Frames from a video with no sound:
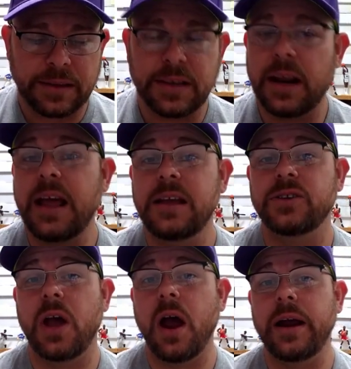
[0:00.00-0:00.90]
They said, hey,
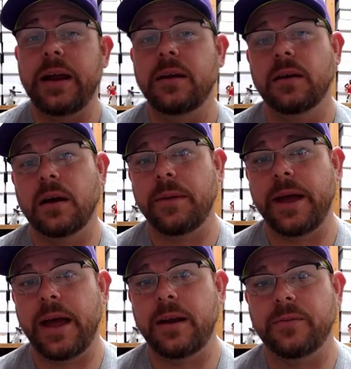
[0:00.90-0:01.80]
sorry, our
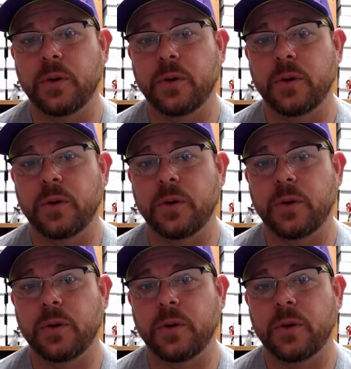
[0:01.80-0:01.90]
bad.